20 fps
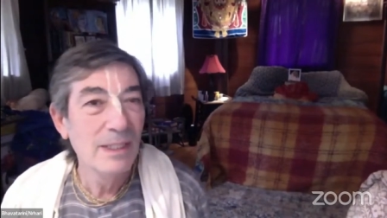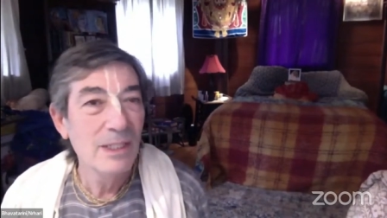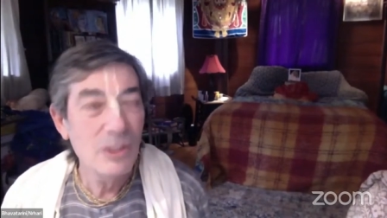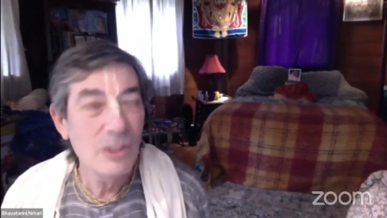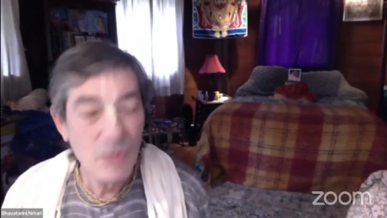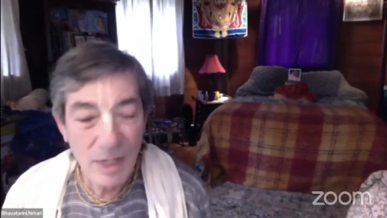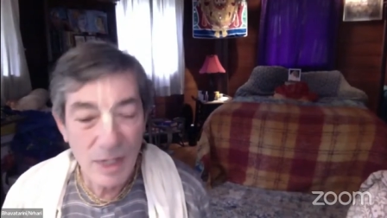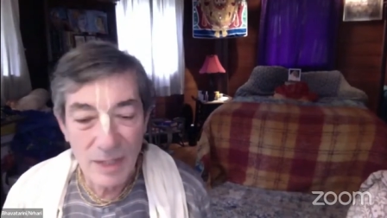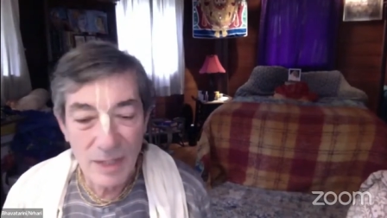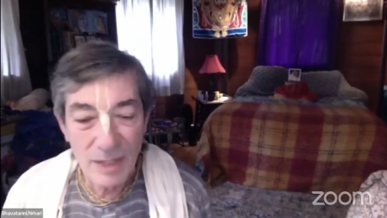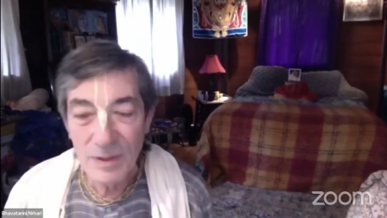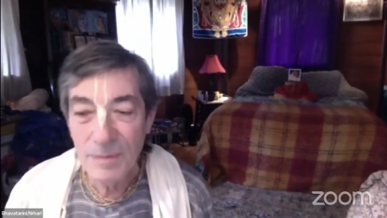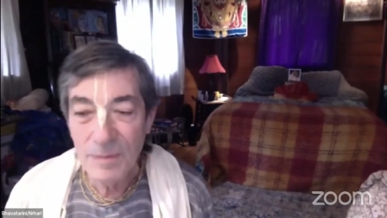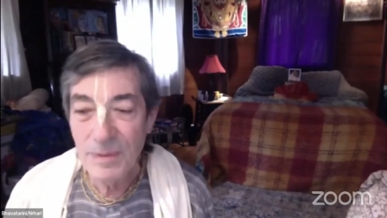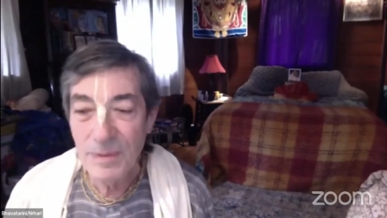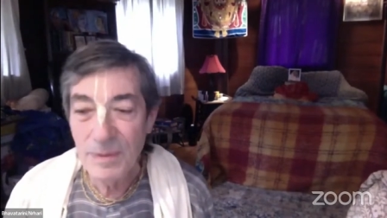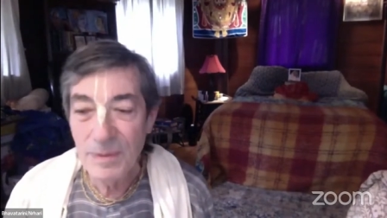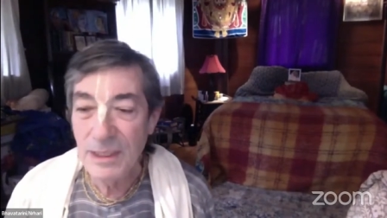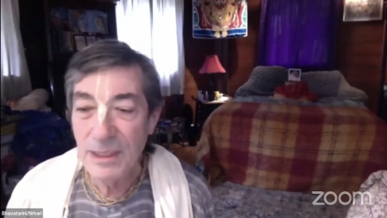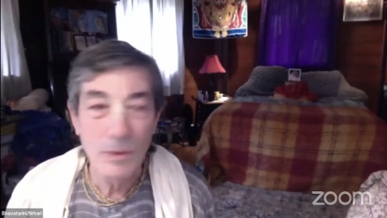drive
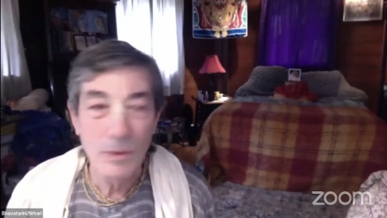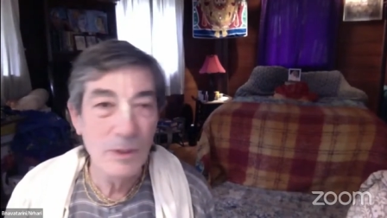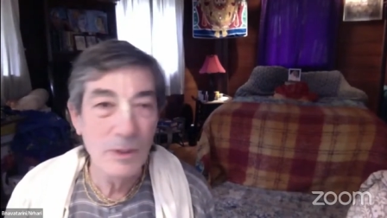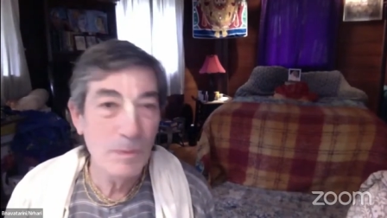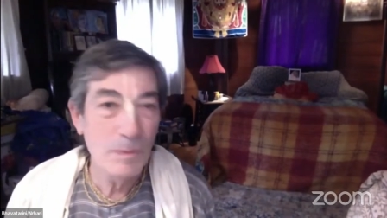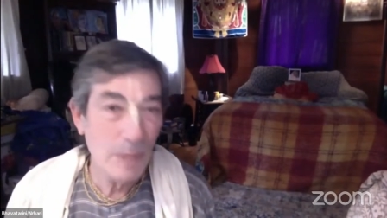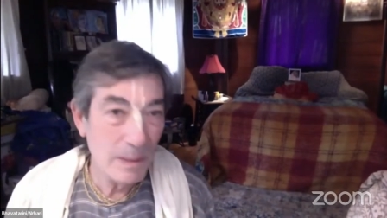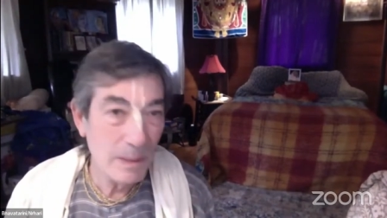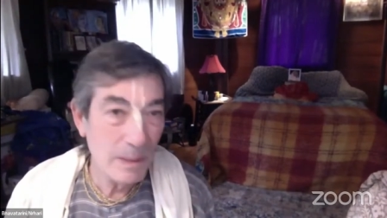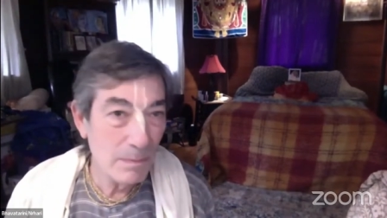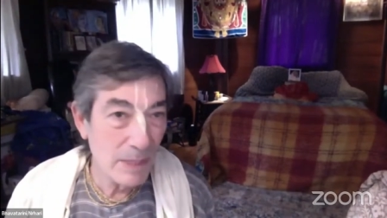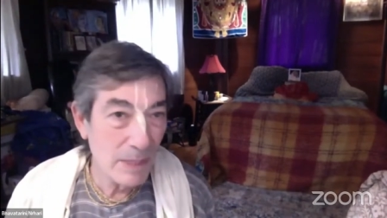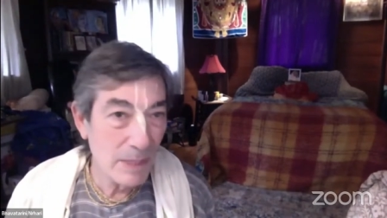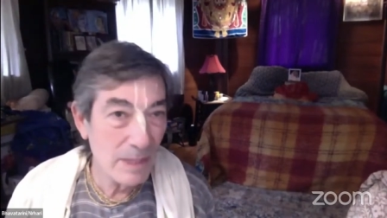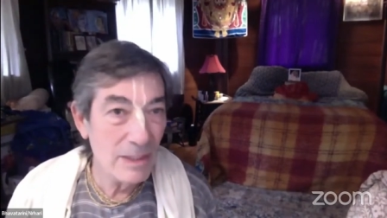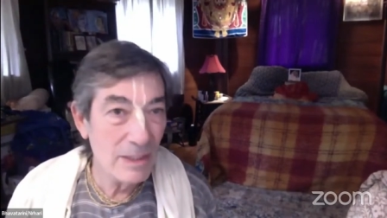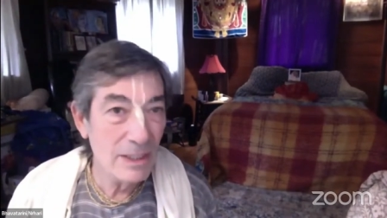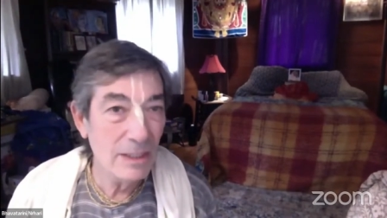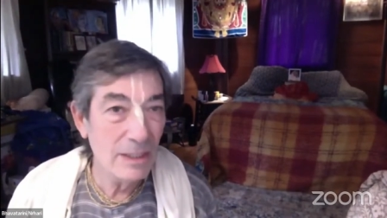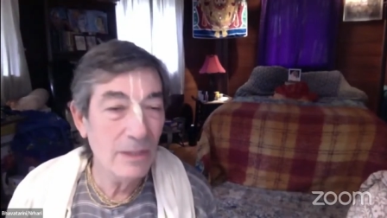him, and he will spend
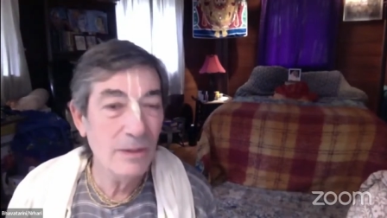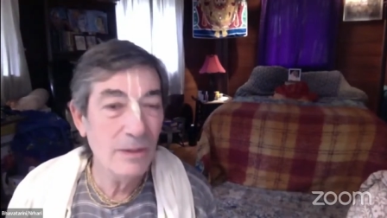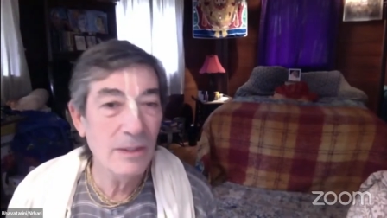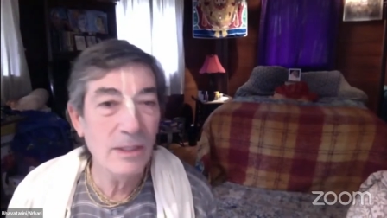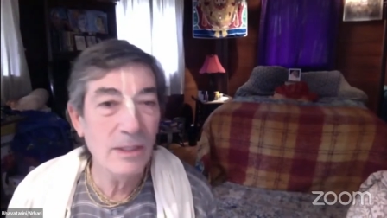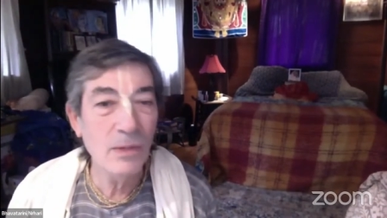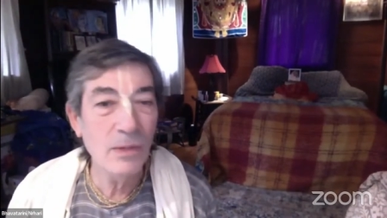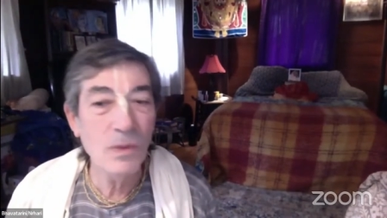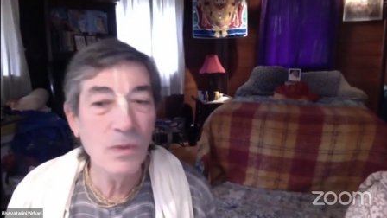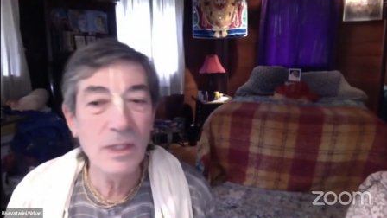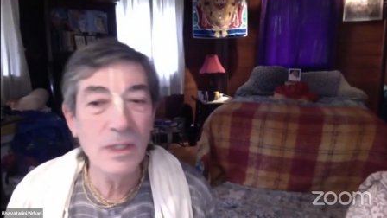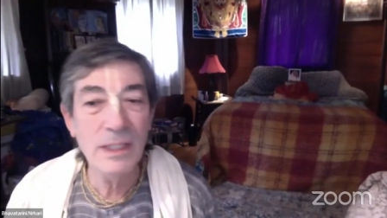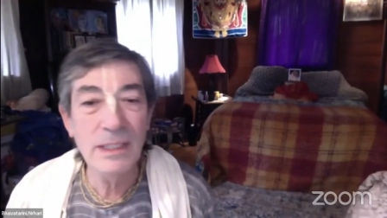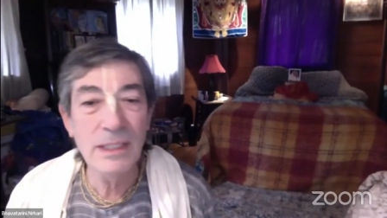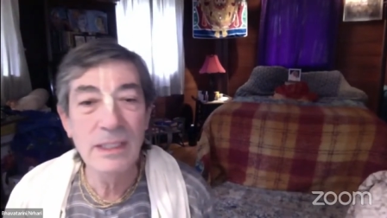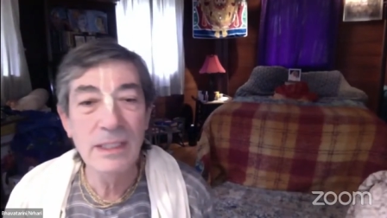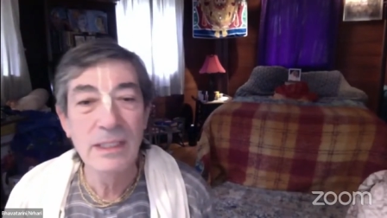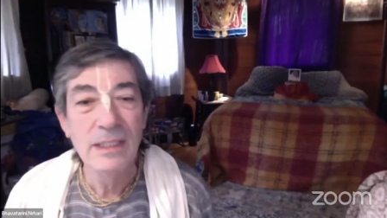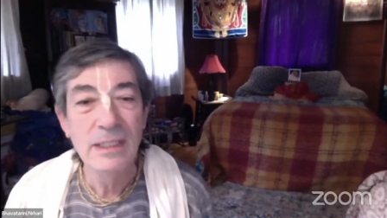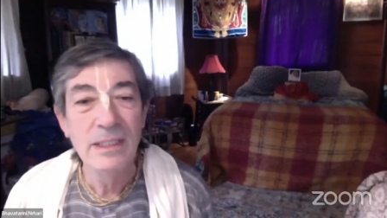months here in Hawaii.